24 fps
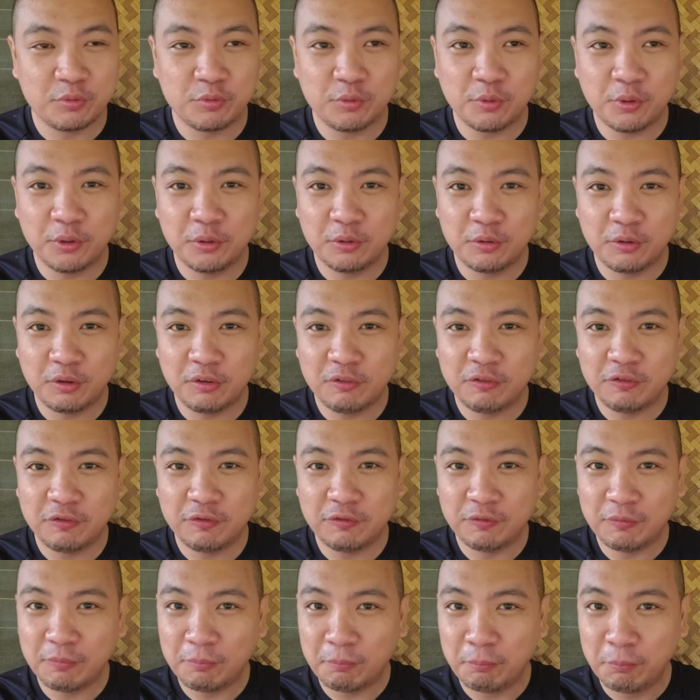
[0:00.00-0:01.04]
sort of
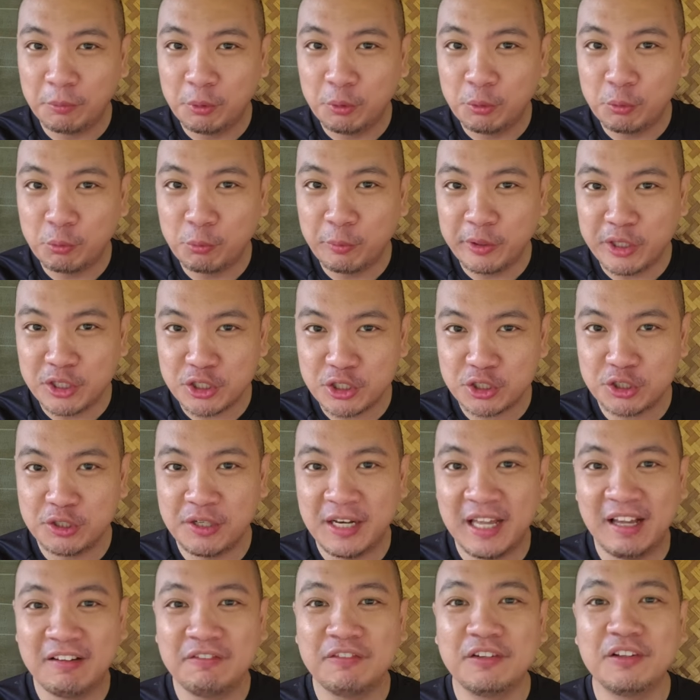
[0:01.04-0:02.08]
bluish
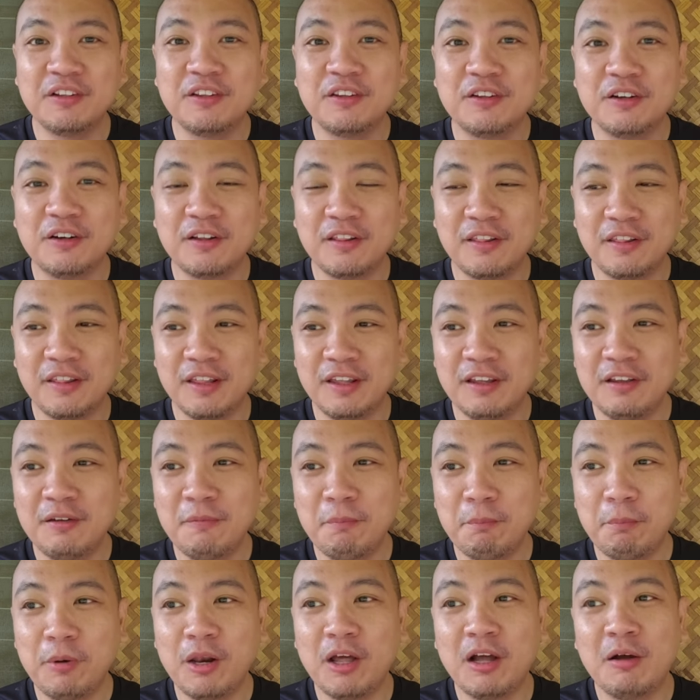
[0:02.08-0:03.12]
lavender thing
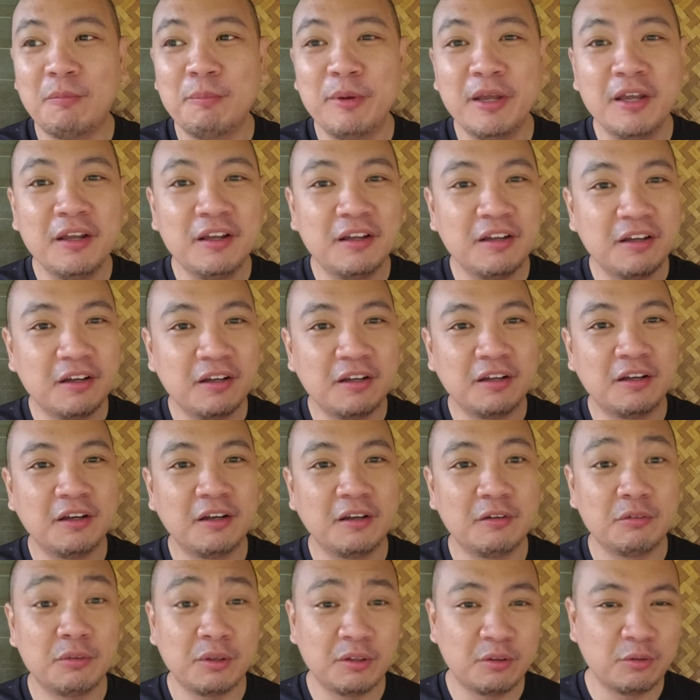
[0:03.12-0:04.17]
blobbing.
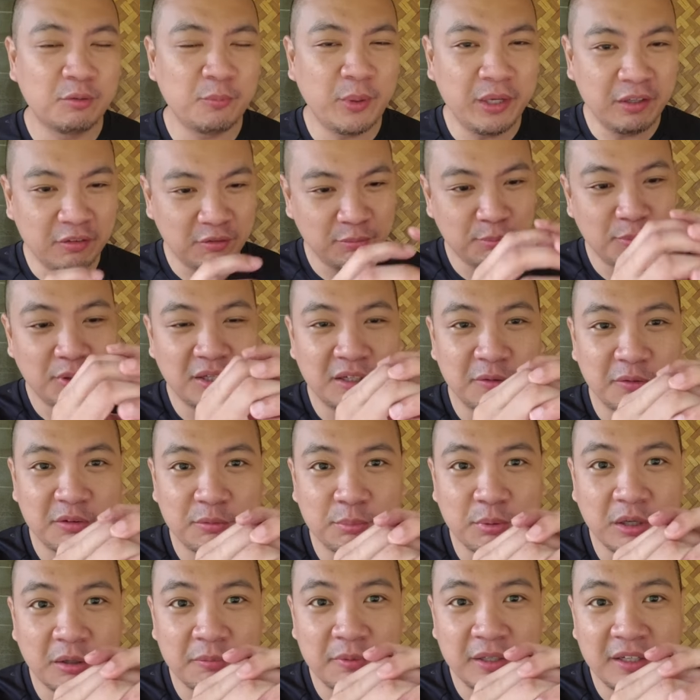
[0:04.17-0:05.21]
It's quite small. It
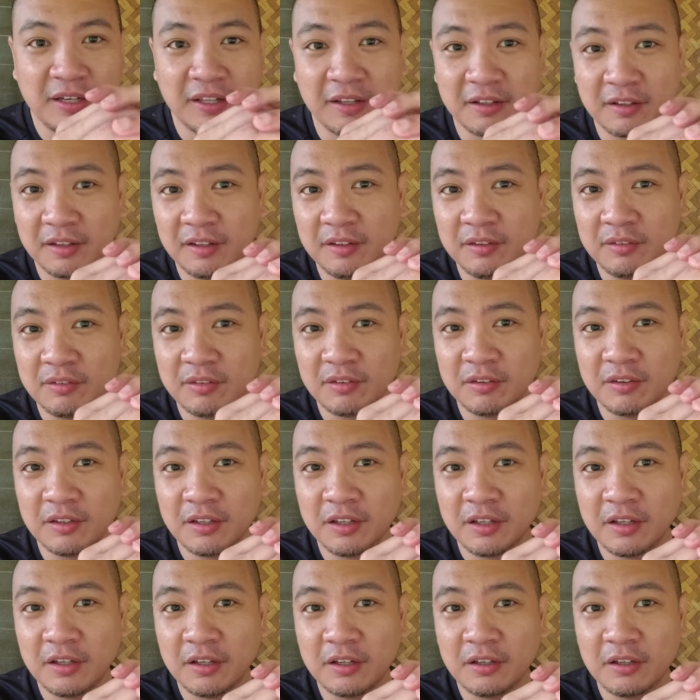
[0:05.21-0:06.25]
was probably like this.